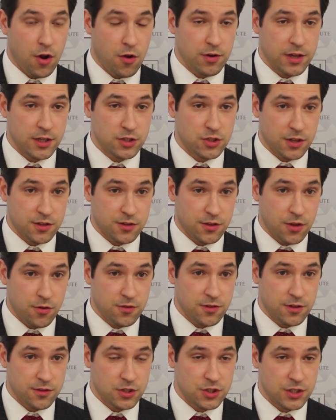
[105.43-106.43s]
only just
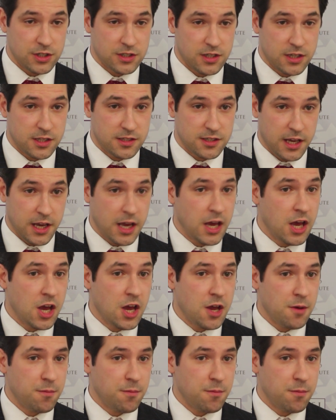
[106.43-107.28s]
those in the GCC,